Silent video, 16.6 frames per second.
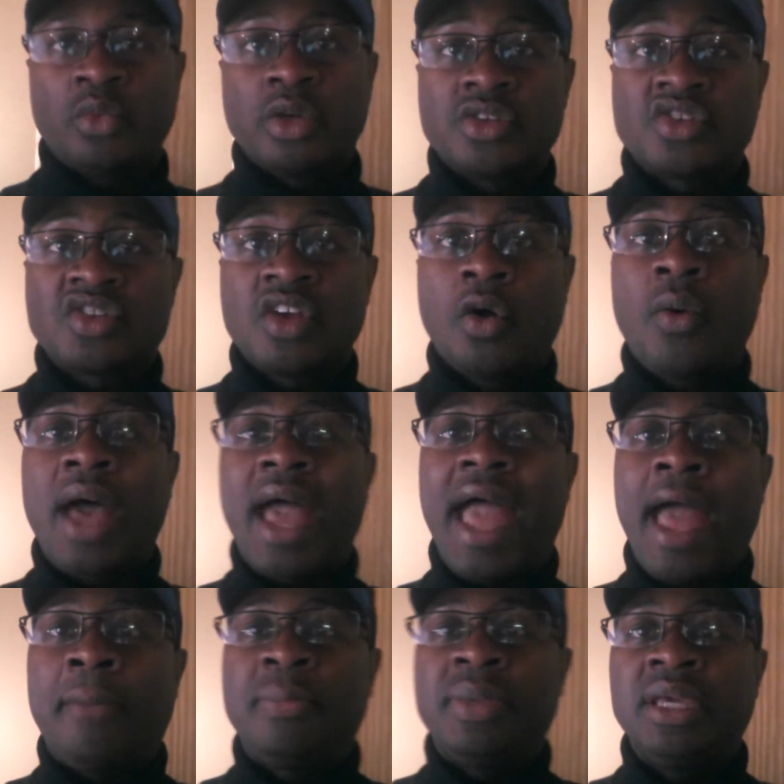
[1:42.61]
We're so
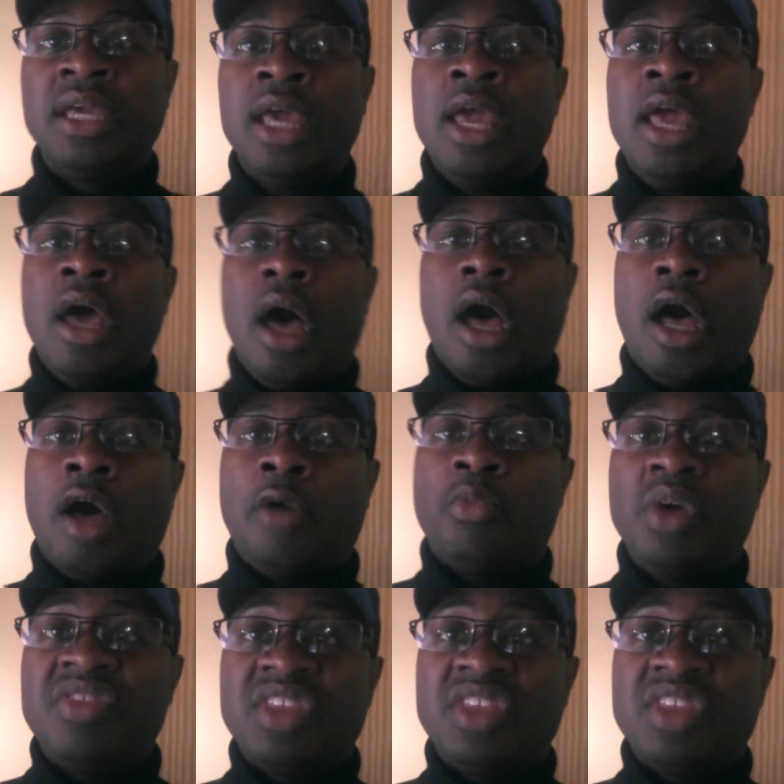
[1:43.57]
happy um,